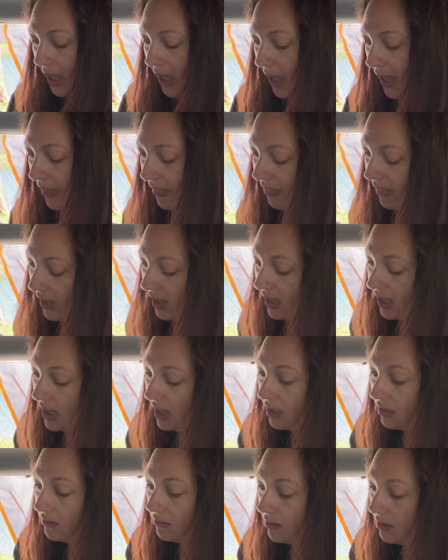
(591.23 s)
And
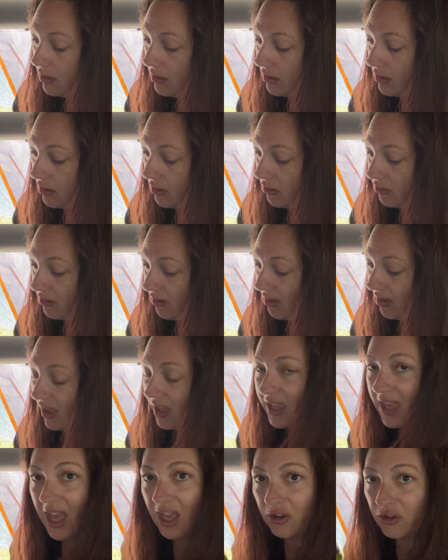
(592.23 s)
then just
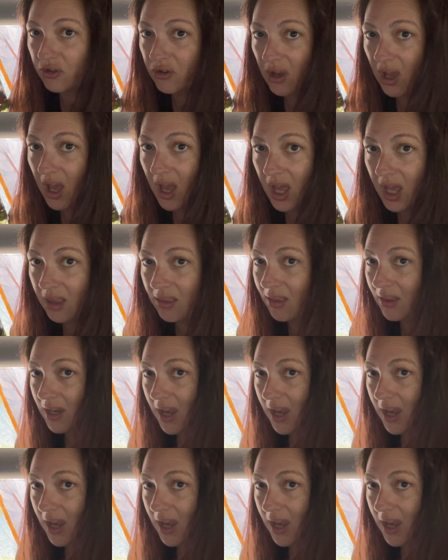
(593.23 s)
like extra odds and